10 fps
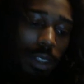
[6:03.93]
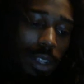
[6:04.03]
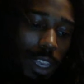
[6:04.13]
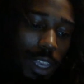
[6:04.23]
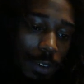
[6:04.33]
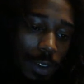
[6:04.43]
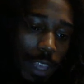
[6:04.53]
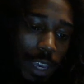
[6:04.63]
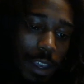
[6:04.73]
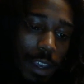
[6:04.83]
level of
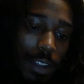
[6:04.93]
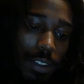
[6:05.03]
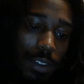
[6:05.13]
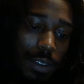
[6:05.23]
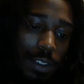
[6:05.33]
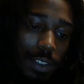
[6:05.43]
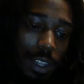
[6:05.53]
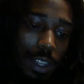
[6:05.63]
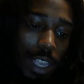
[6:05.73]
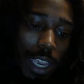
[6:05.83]
that consciousness
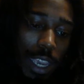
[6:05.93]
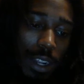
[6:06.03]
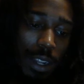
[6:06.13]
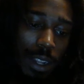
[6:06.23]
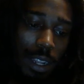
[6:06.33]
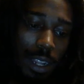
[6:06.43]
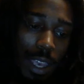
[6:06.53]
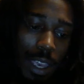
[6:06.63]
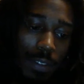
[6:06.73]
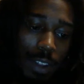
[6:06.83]
on land, and
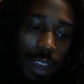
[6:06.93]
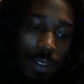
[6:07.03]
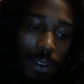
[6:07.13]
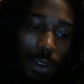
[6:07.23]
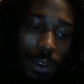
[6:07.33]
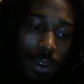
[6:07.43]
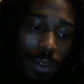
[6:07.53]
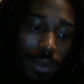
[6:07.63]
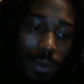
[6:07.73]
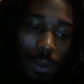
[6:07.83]
they even have their own.
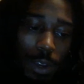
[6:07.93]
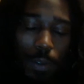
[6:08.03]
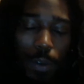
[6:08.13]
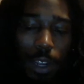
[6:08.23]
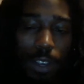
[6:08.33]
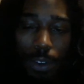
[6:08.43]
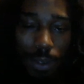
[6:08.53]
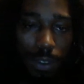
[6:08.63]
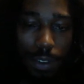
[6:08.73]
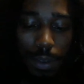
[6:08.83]
Well, everyone has their own
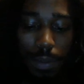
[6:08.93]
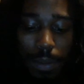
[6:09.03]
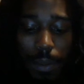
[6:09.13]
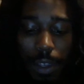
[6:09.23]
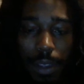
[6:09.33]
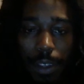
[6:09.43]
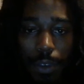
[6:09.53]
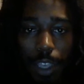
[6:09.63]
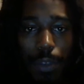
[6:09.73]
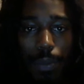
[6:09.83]
system, but
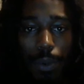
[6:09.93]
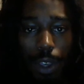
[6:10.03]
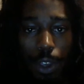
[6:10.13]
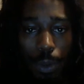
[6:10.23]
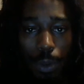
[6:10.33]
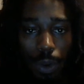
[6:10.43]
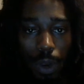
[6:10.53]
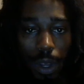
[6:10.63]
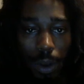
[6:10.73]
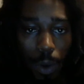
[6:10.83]
you get the point.
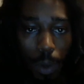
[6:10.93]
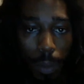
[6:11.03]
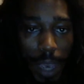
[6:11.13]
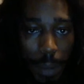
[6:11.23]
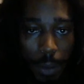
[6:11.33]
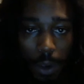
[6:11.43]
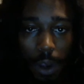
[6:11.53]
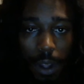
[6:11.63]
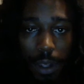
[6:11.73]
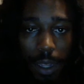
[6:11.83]
Humanoid or mammal,
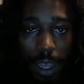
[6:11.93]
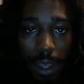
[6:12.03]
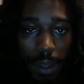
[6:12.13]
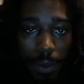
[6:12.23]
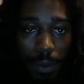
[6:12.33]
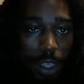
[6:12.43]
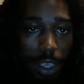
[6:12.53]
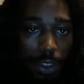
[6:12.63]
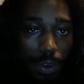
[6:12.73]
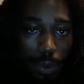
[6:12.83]
call it one of
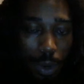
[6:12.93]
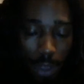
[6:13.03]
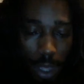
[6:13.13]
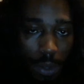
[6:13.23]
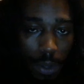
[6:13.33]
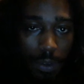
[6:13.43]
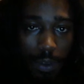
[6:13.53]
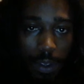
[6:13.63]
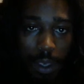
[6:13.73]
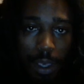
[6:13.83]
either of
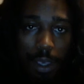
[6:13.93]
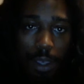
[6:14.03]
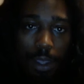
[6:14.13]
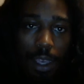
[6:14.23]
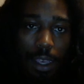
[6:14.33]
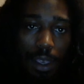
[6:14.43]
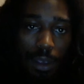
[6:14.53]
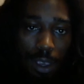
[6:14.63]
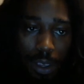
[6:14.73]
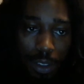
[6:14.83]
those. They
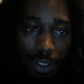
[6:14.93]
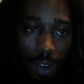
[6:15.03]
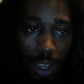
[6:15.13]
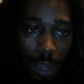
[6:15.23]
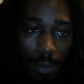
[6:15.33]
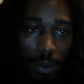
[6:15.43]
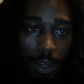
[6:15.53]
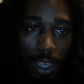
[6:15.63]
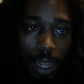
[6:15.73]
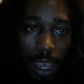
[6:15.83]
straight come through
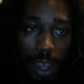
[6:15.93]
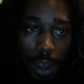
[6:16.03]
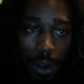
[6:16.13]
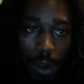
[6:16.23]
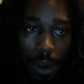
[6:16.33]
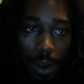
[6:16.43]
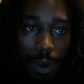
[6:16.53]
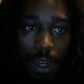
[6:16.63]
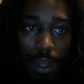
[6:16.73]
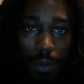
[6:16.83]
the canal
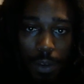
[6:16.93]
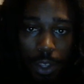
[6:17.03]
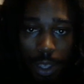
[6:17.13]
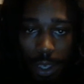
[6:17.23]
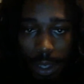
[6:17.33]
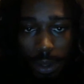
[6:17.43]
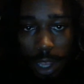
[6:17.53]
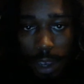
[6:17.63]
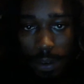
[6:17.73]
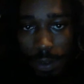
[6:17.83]
already breathing and
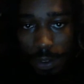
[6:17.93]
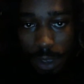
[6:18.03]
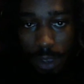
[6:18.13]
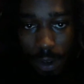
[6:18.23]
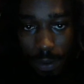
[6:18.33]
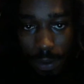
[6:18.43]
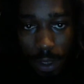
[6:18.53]
live instead of